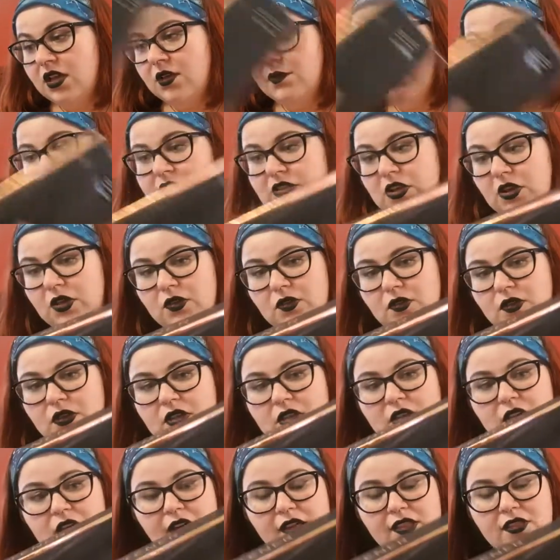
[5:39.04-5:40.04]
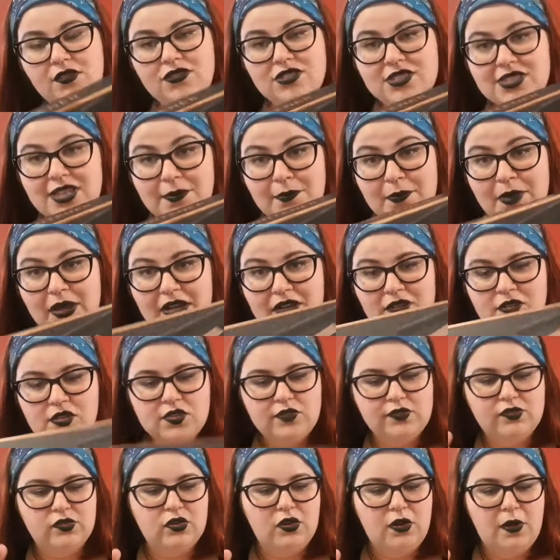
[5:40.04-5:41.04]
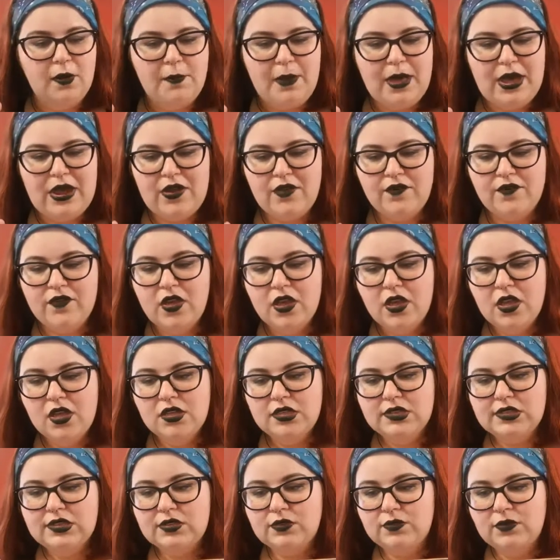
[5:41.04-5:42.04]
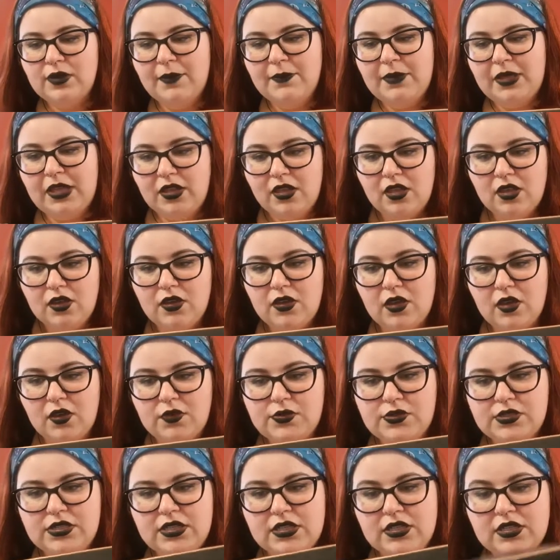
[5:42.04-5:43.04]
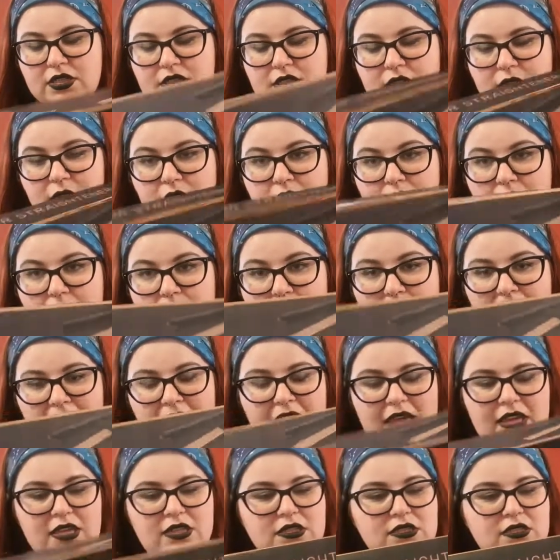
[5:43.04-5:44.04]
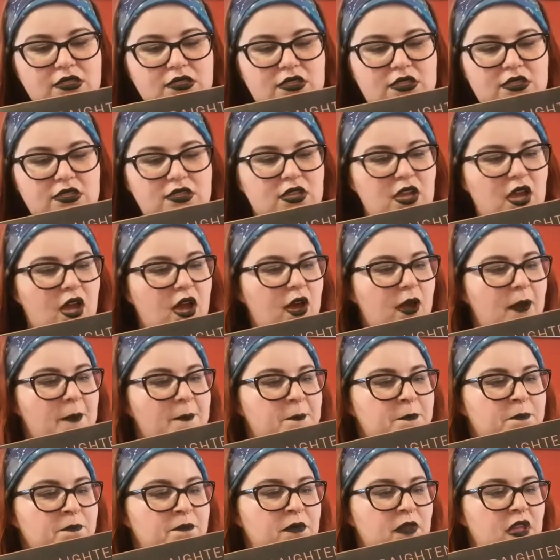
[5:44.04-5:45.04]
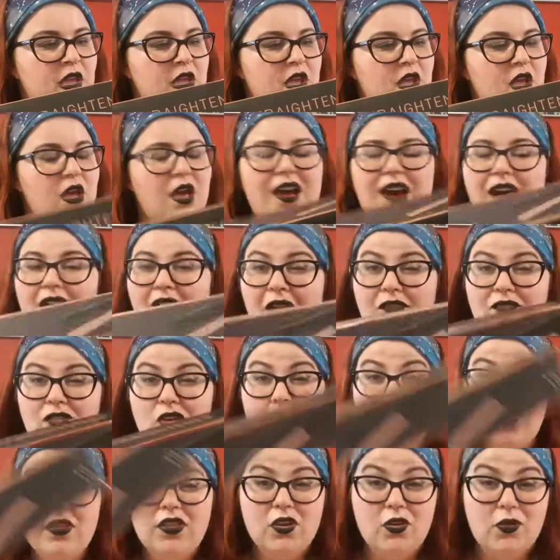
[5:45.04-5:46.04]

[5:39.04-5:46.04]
So I thought £10 for a pair of ceramic coated plates. I've got the